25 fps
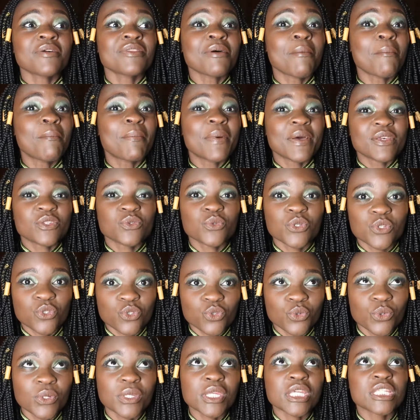the best way to
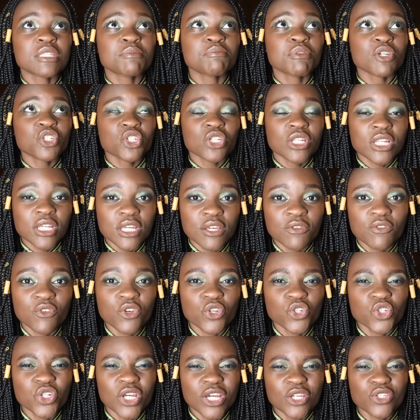do it, especially if you're
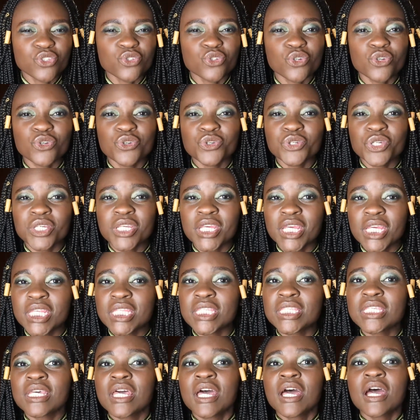trying to
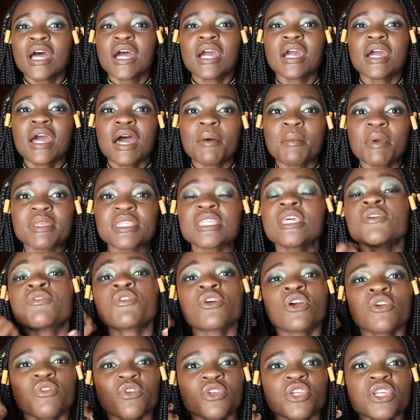create garments. If
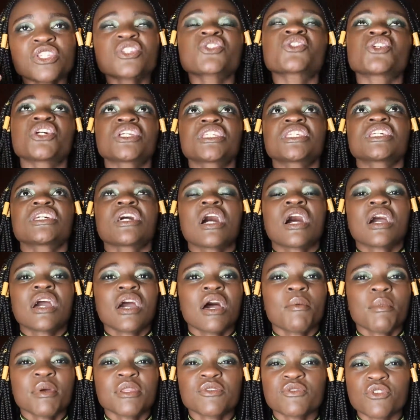you're just creating a
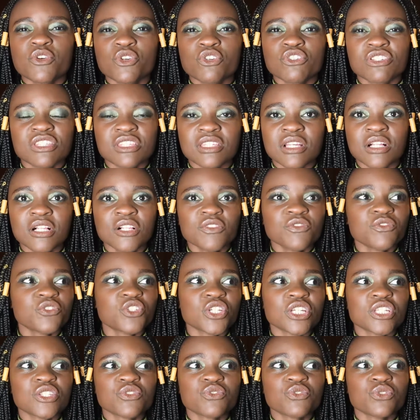garment for yourself,
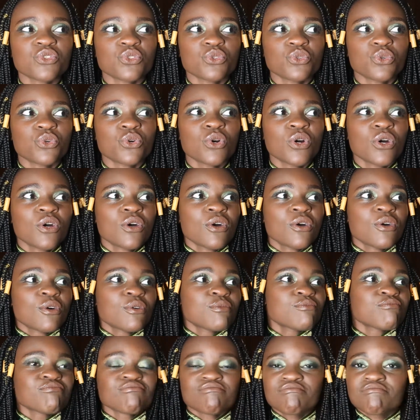just
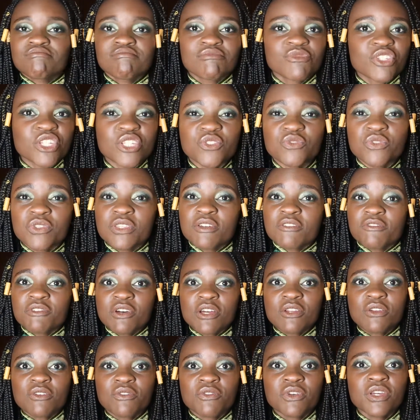just for the
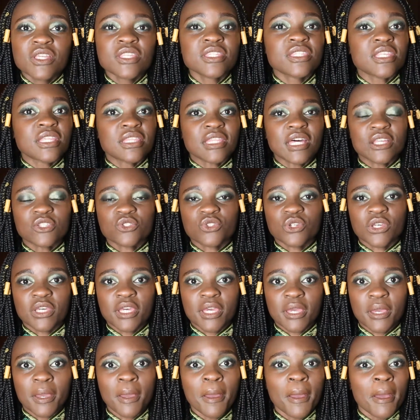fun of it, then that's
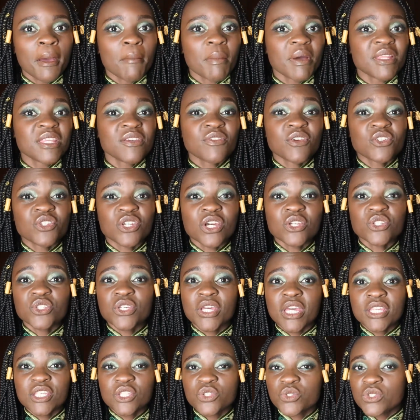okay. But if you're trying to
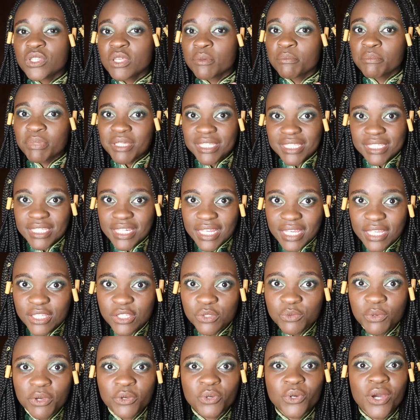get into the
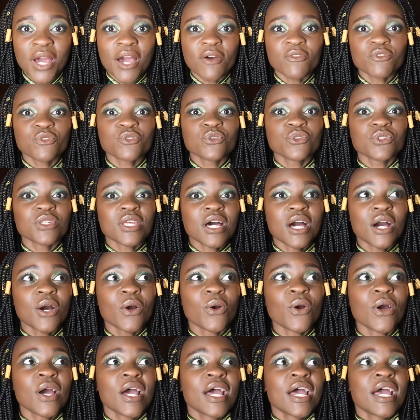business where you have to
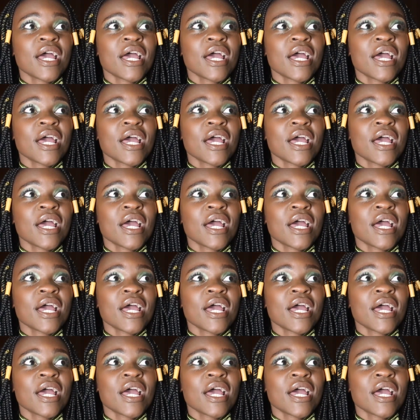now